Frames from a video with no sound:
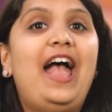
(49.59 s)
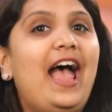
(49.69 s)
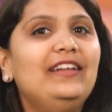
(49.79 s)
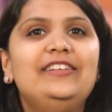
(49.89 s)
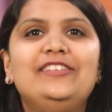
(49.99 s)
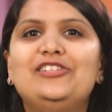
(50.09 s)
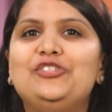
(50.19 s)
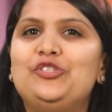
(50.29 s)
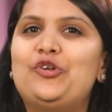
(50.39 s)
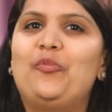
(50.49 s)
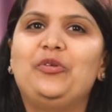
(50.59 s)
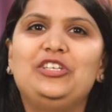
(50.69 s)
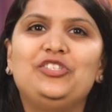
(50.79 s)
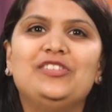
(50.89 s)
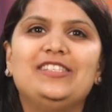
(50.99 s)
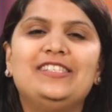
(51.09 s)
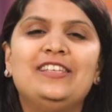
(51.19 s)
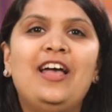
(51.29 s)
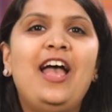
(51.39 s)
and intelligent operations.